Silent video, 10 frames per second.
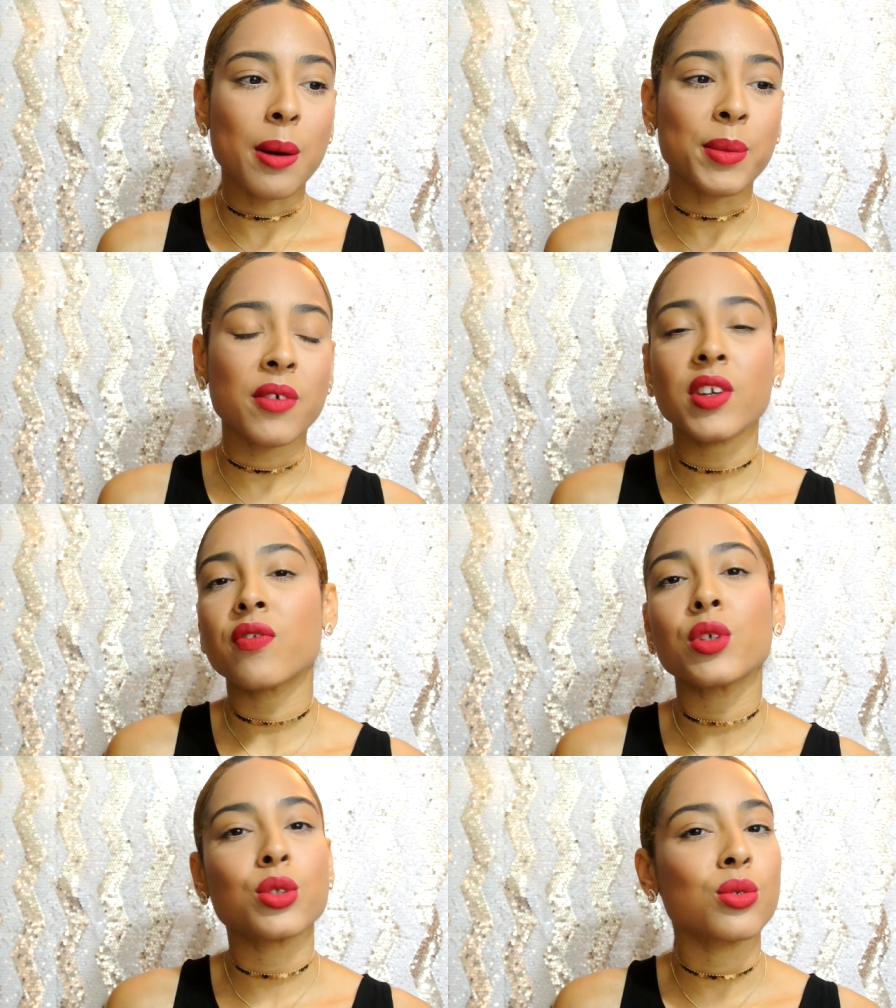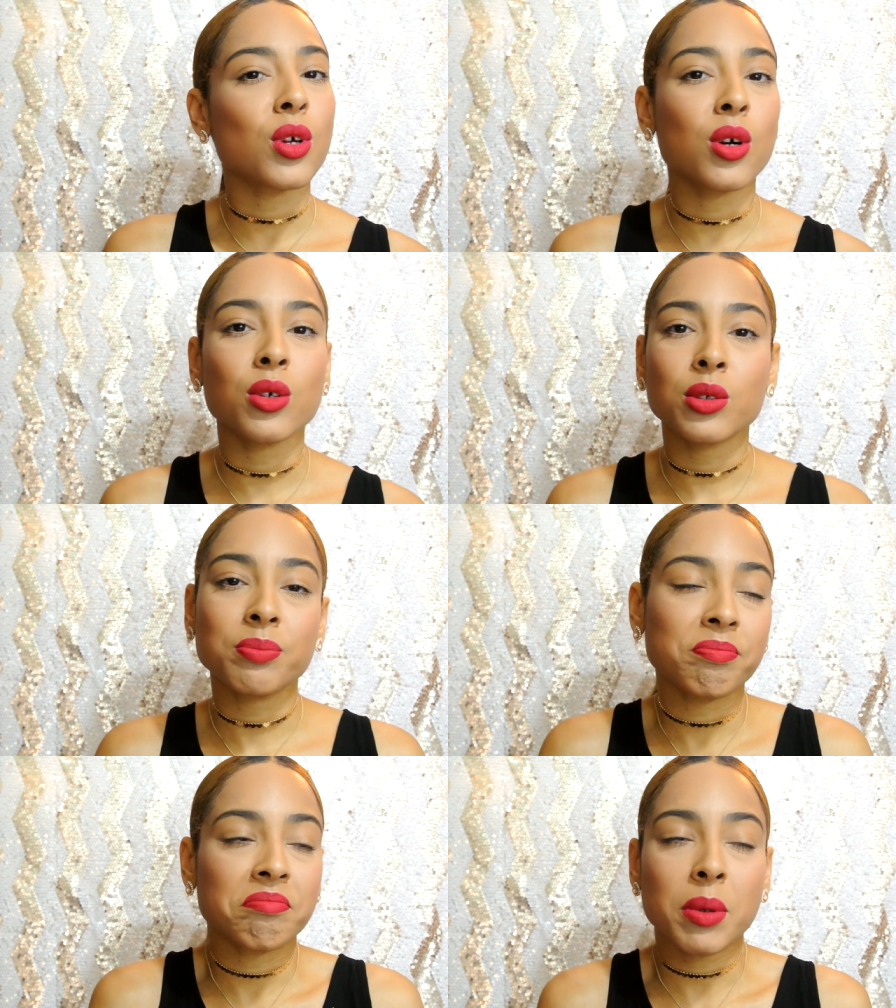Even if you do know
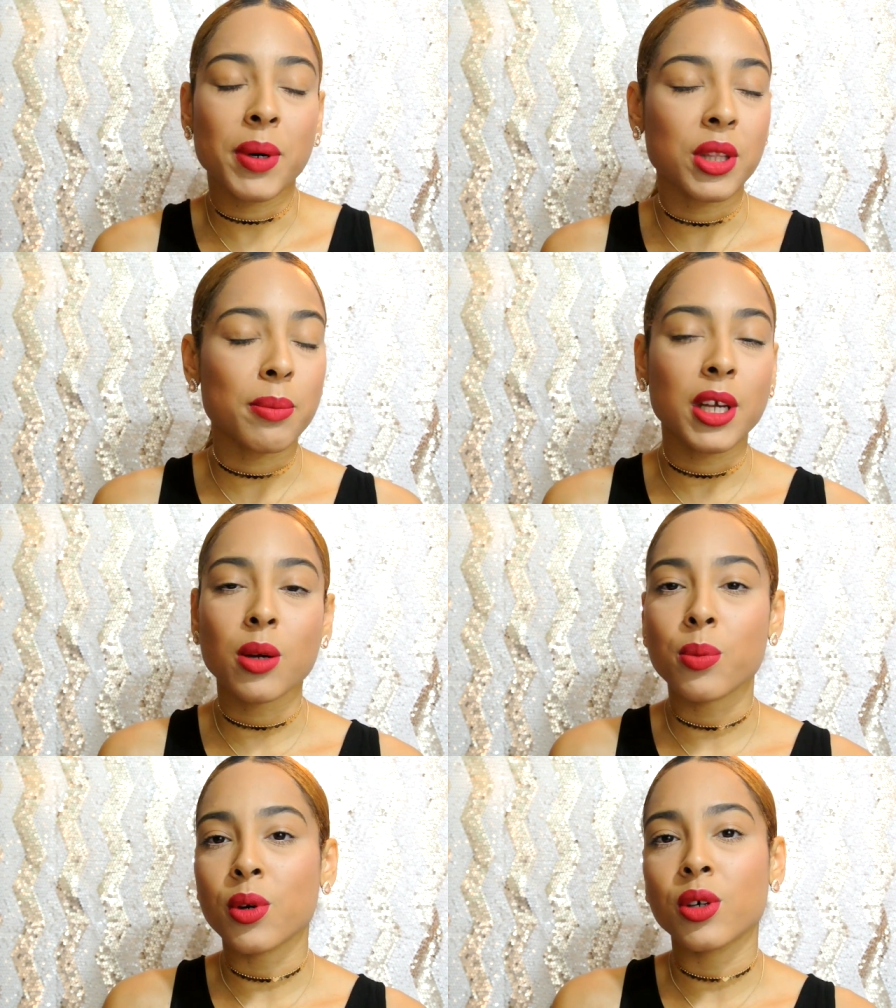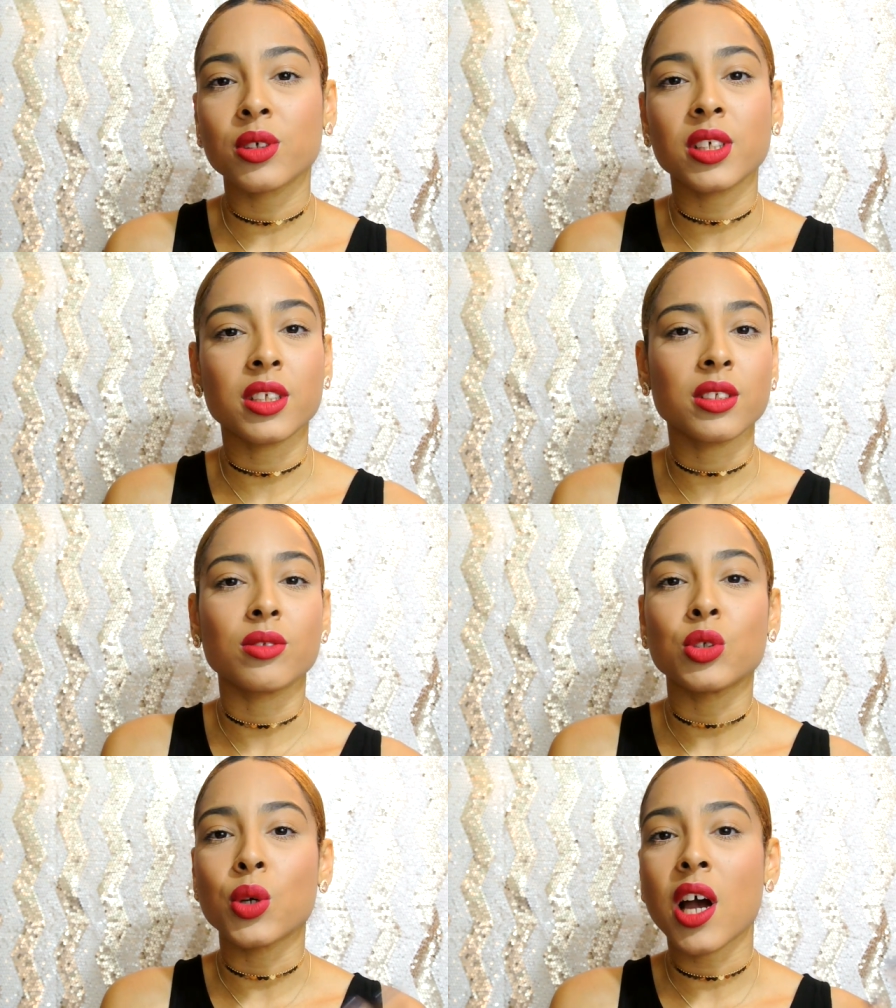about the makeup world
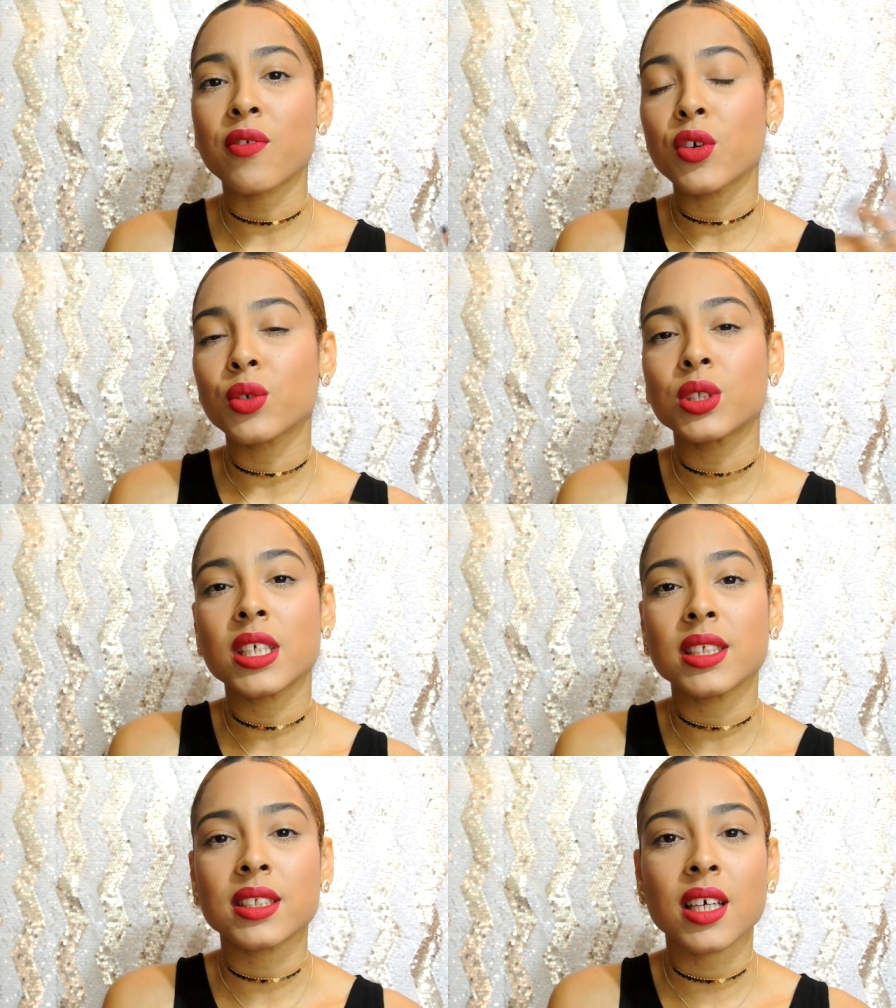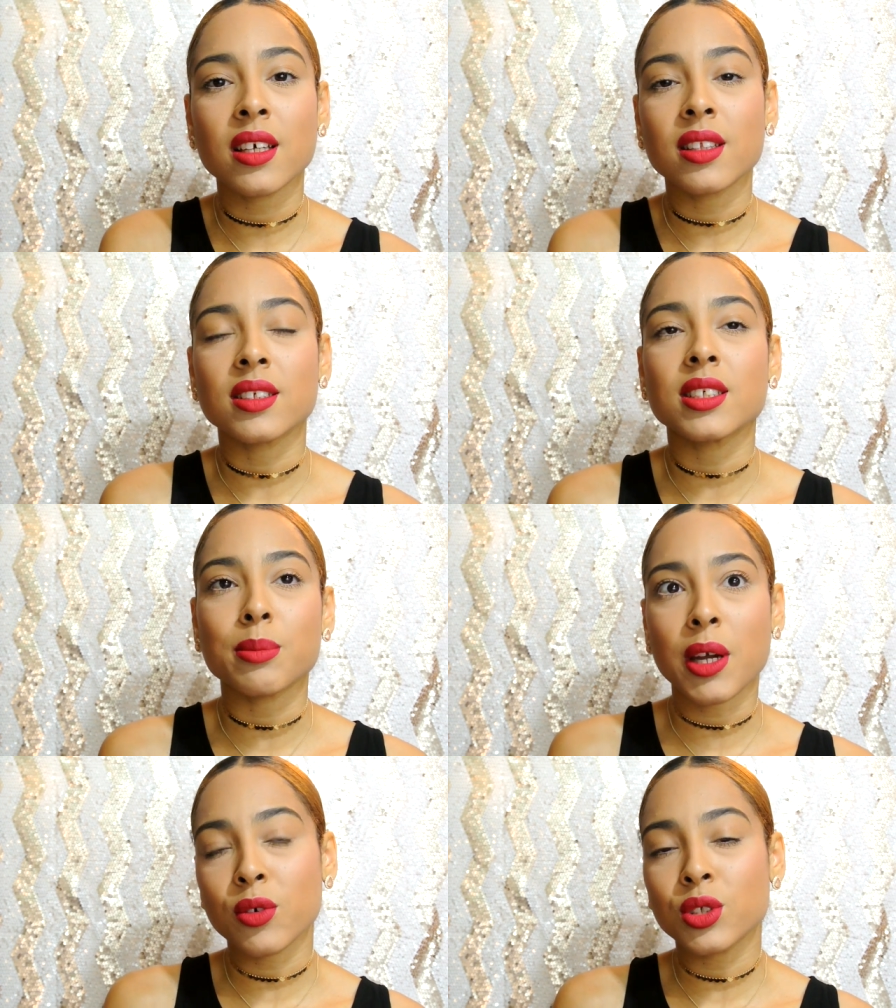and you have your routine set, this is
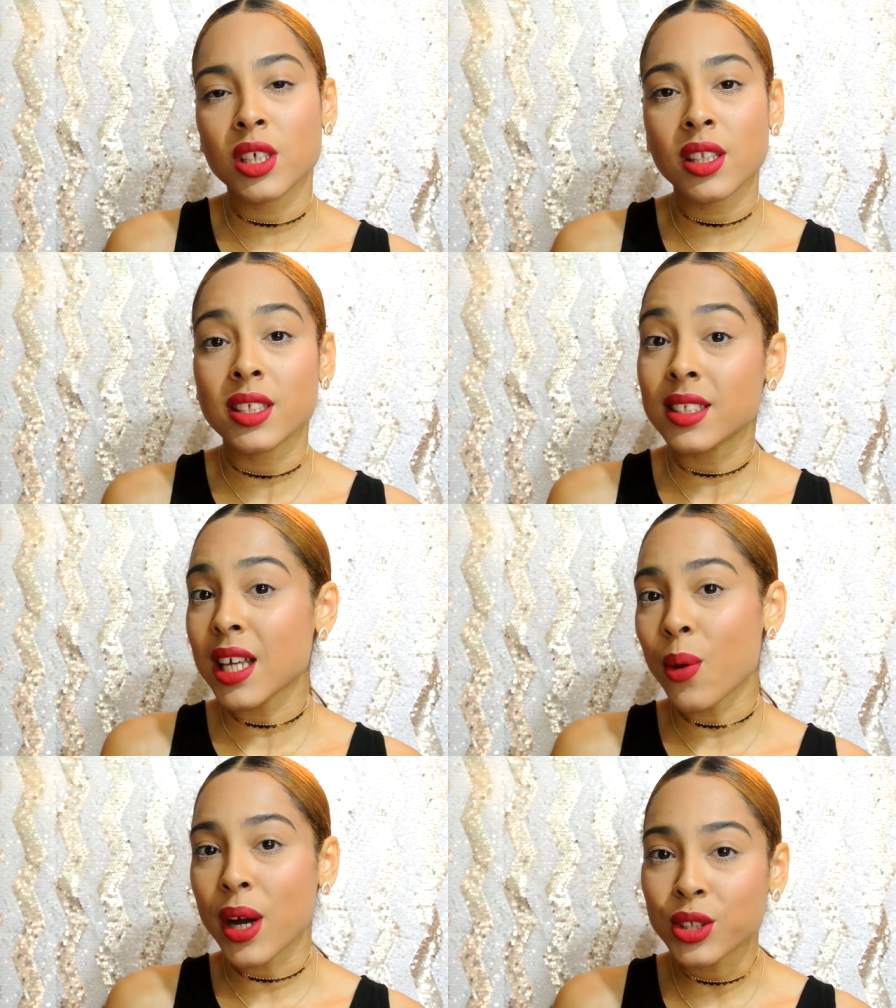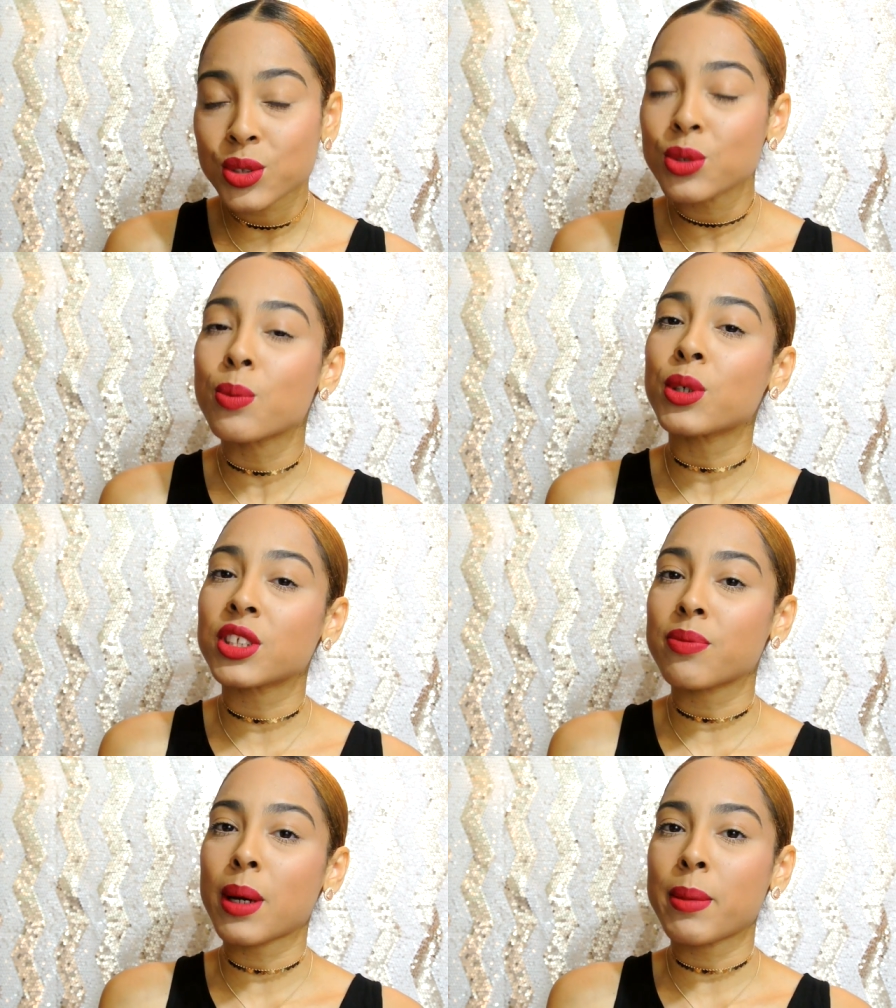my routine. This is how I do most
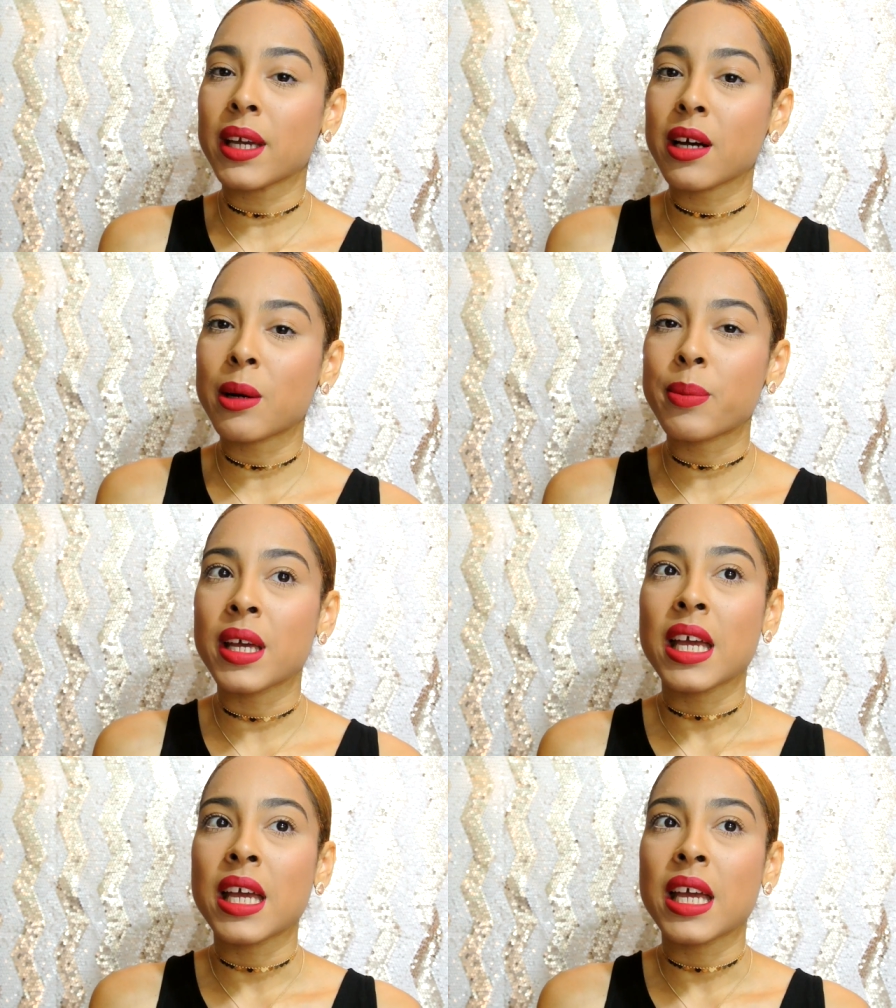of my makeup.